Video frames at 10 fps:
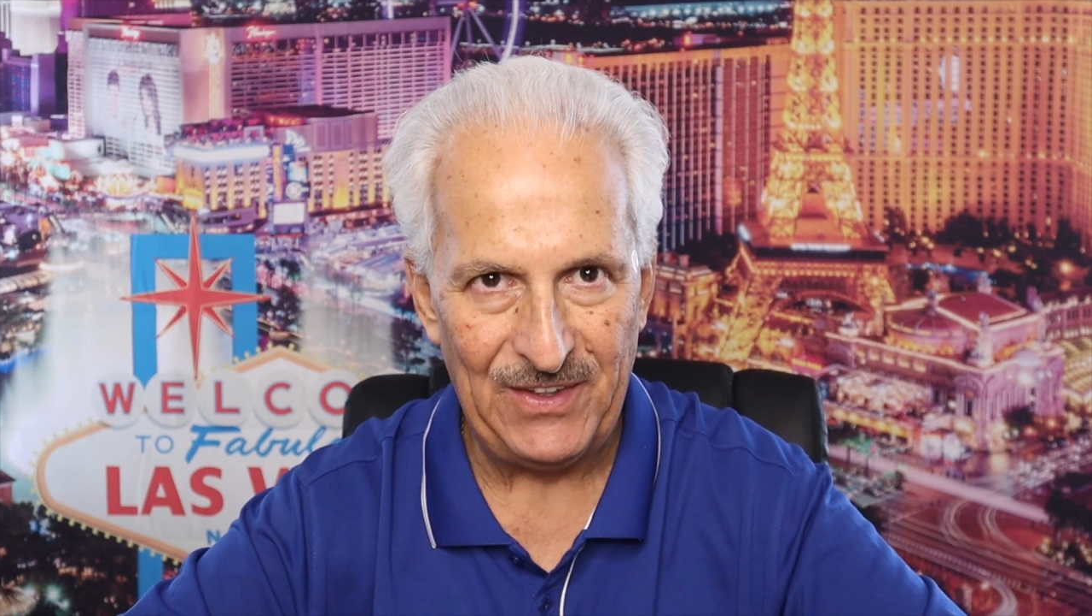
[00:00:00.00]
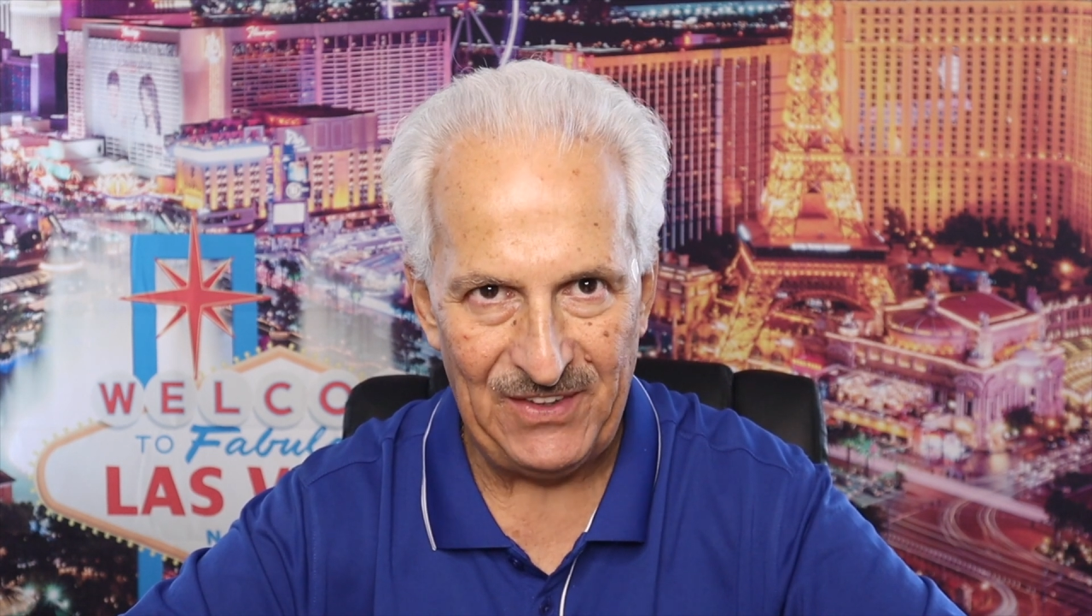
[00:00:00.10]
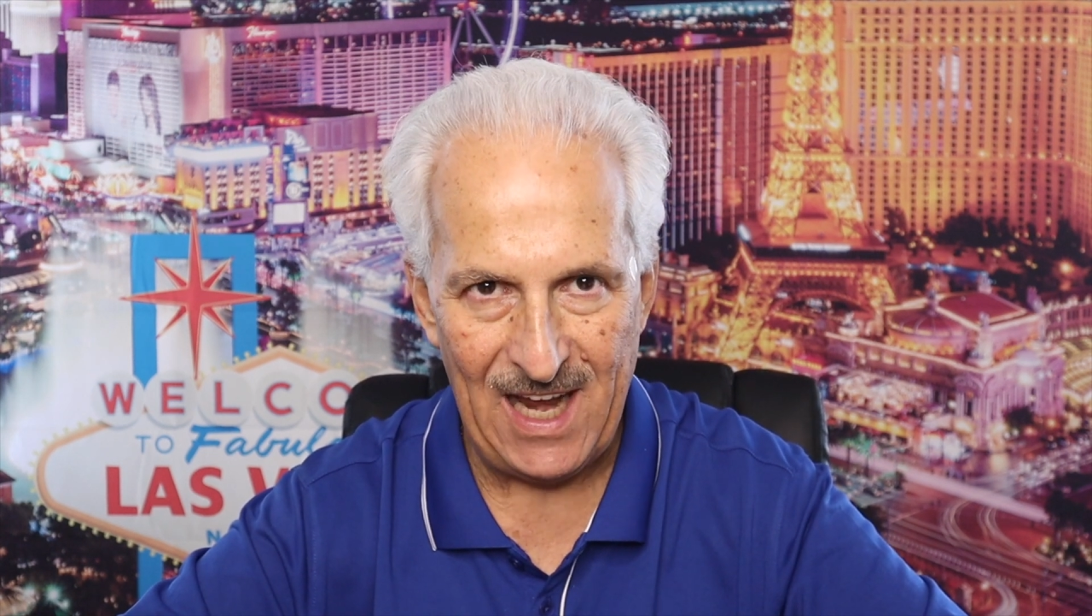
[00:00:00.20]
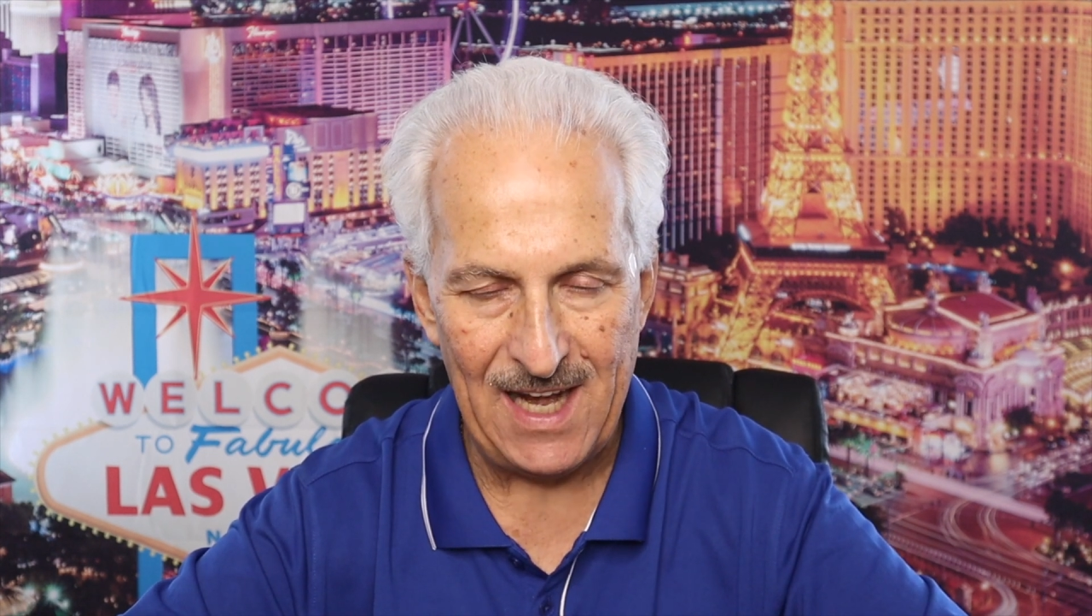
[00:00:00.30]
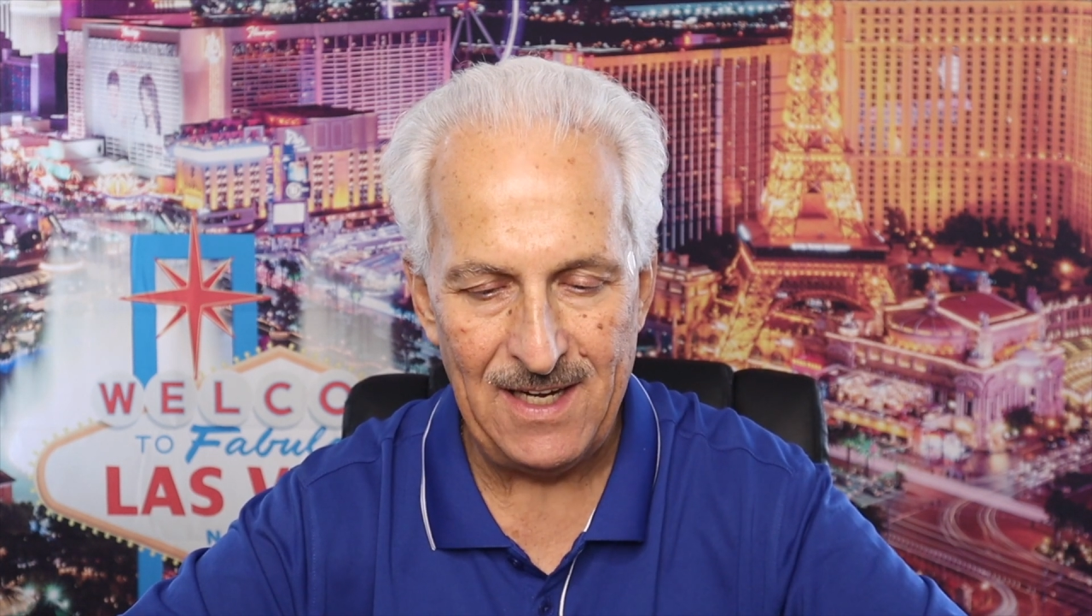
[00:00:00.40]

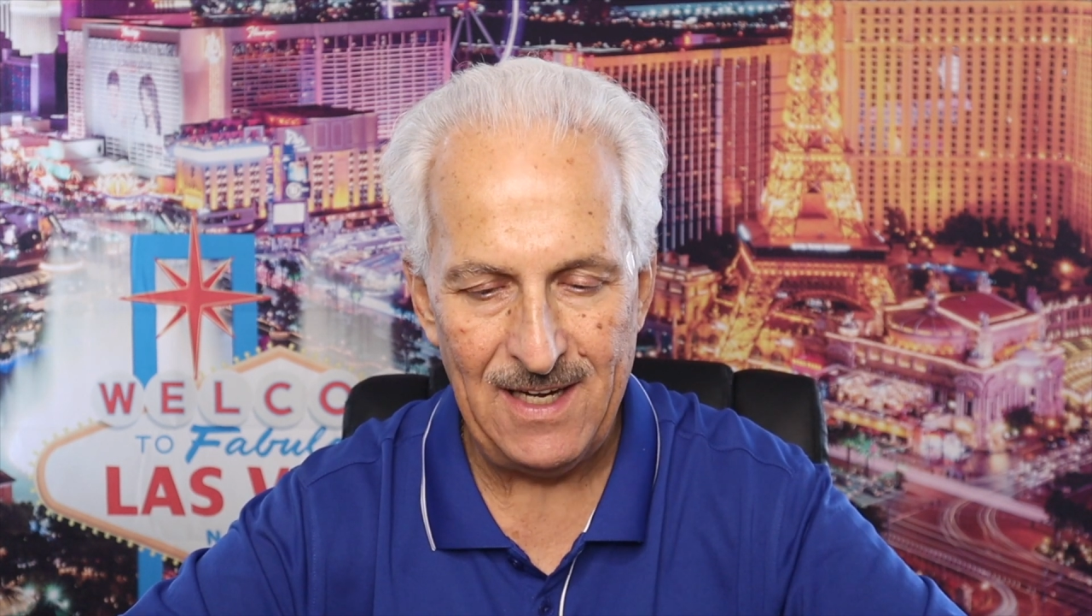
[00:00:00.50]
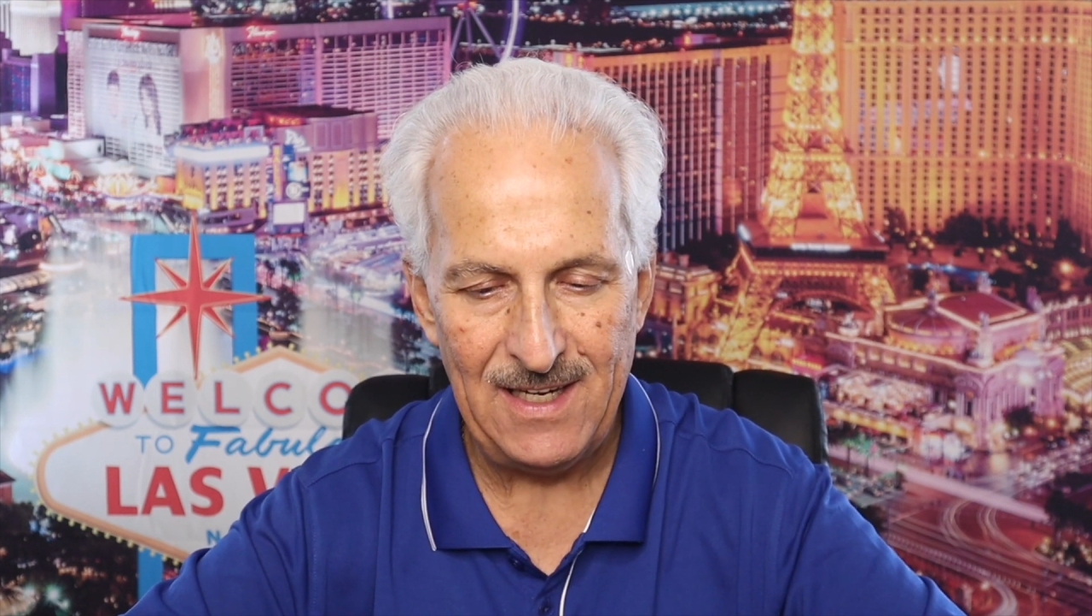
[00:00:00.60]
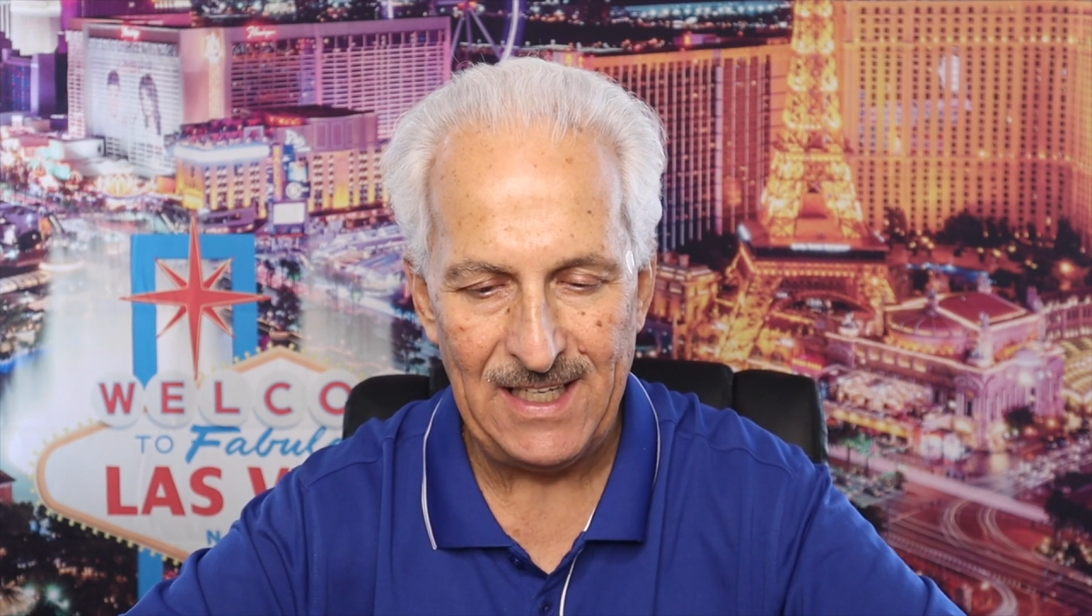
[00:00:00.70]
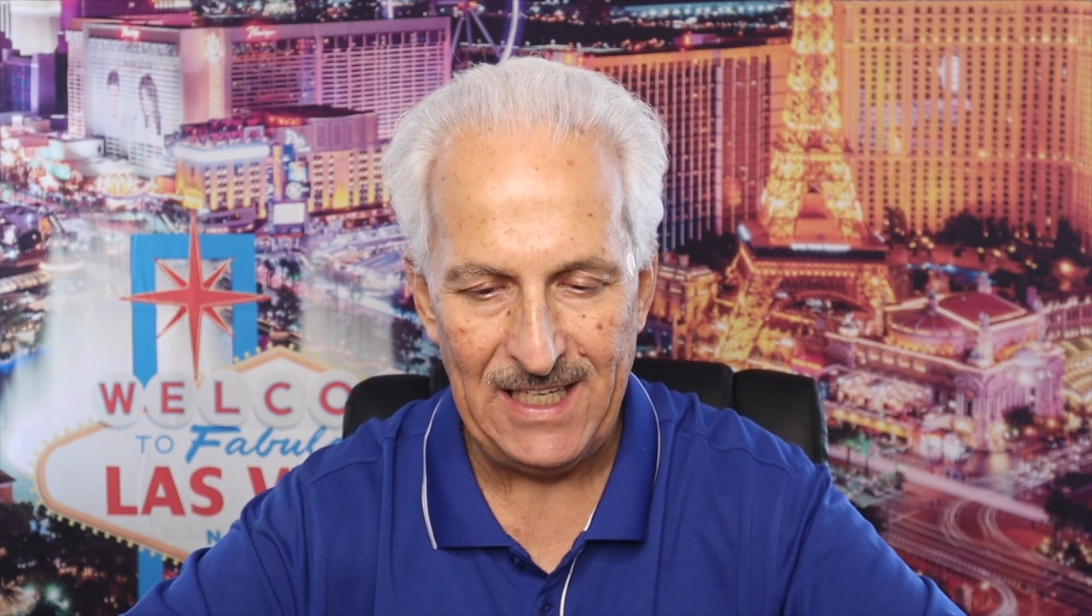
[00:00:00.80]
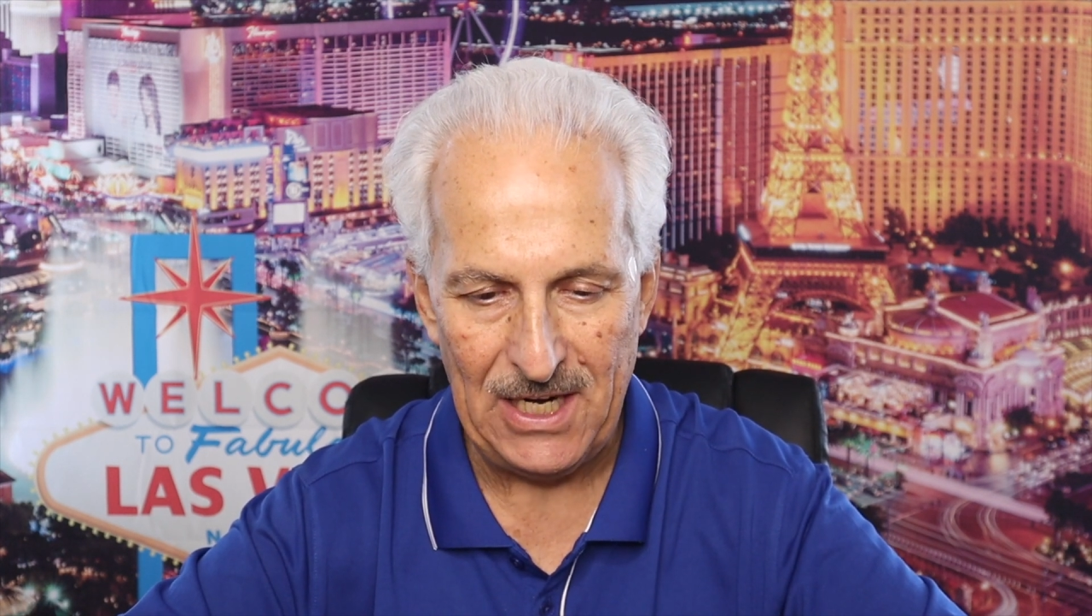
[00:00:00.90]

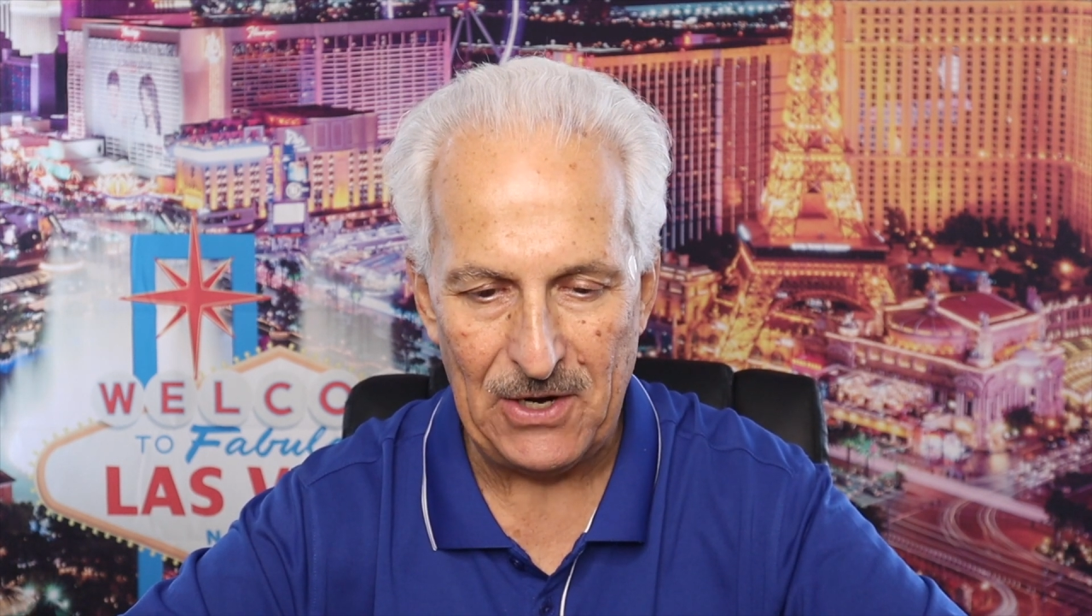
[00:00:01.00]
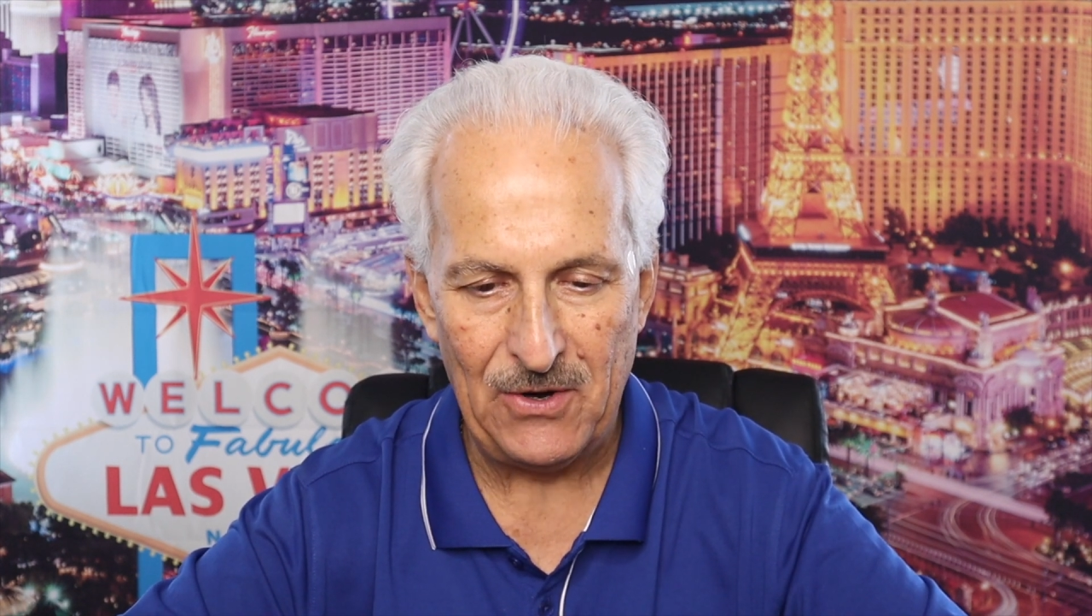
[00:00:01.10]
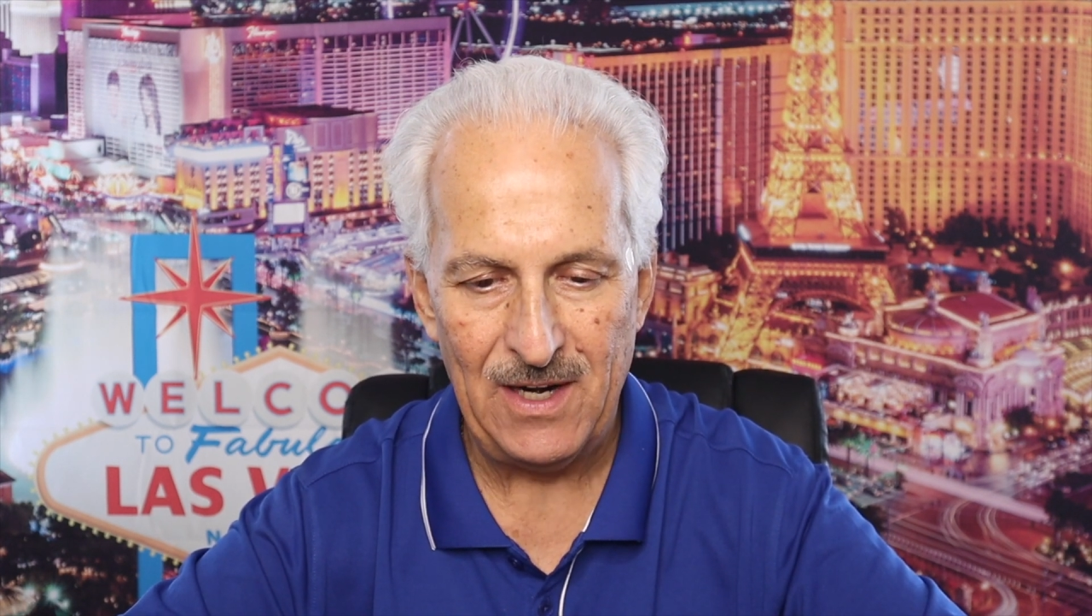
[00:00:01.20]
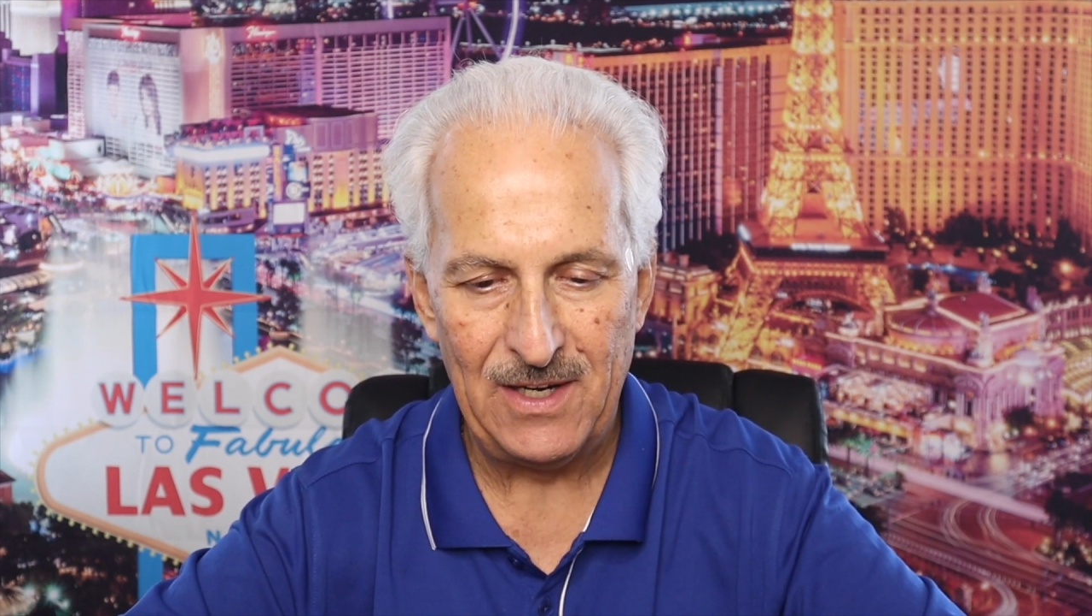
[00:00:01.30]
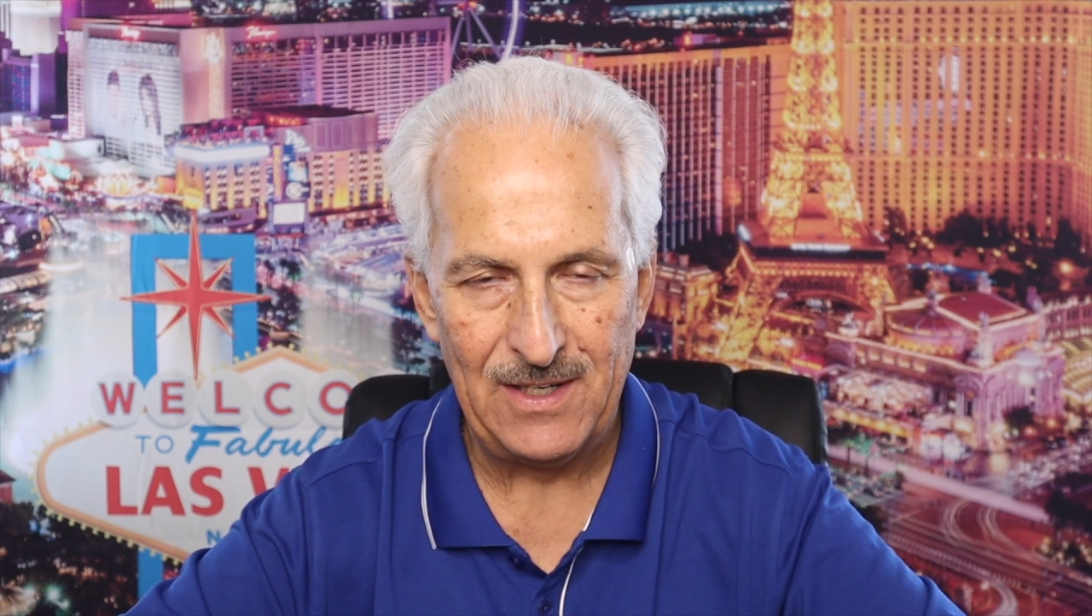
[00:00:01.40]

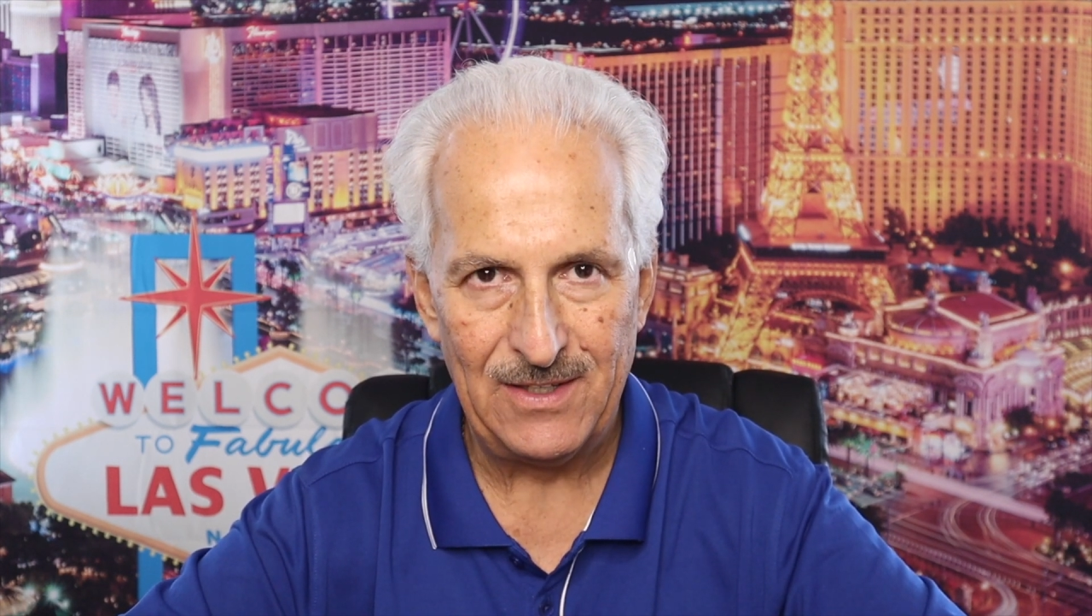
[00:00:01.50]
10-year